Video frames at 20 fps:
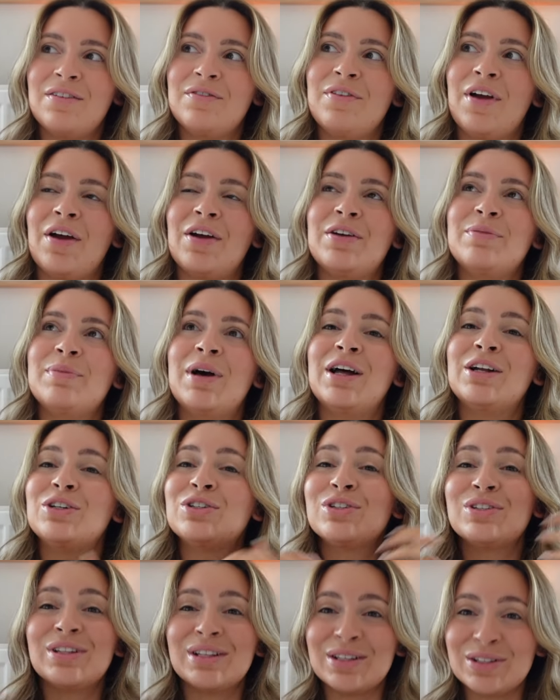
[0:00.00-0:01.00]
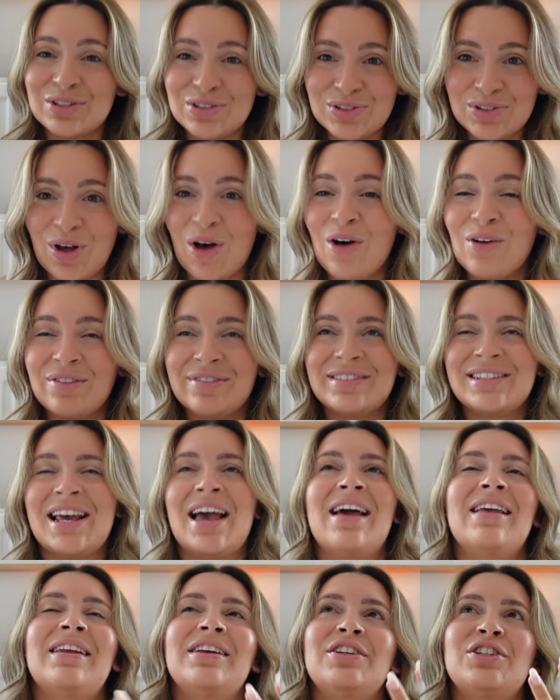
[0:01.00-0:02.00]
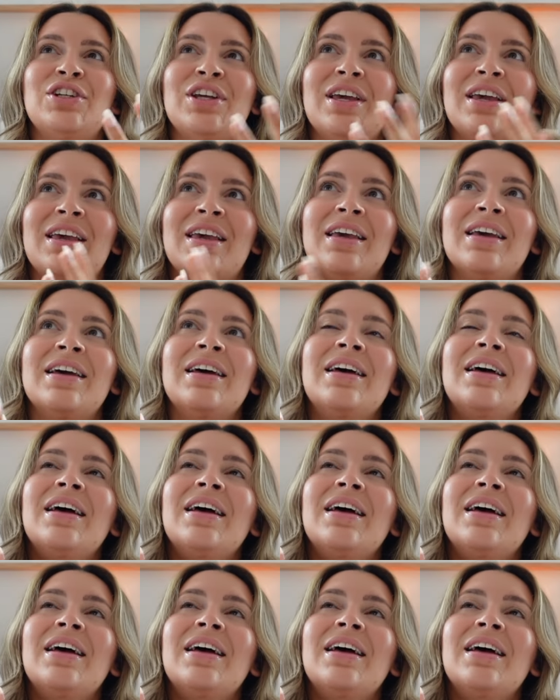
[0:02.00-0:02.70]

very much this soft energy.